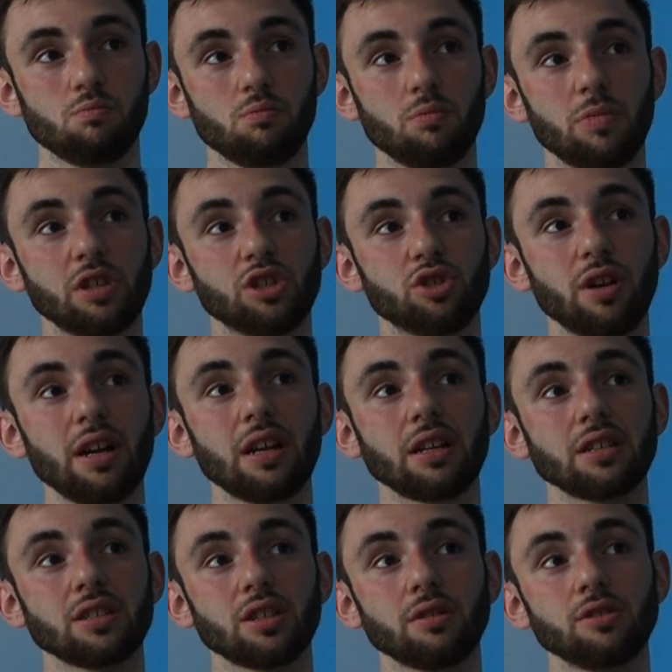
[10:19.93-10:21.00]
me
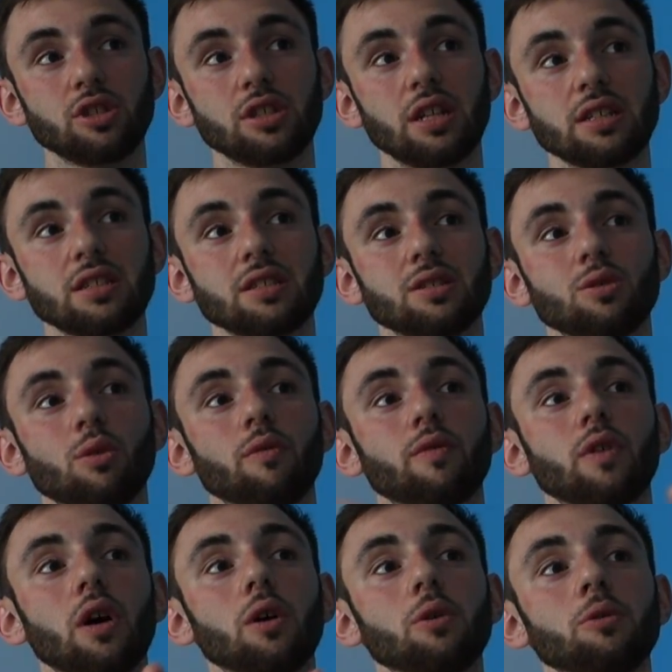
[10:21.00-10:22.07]
shredding, so she doesn't sort of
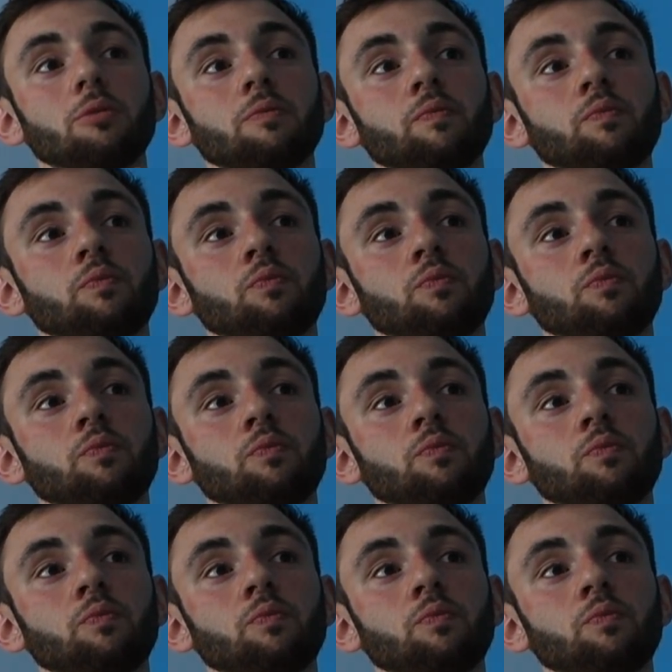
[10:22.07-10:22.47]
go,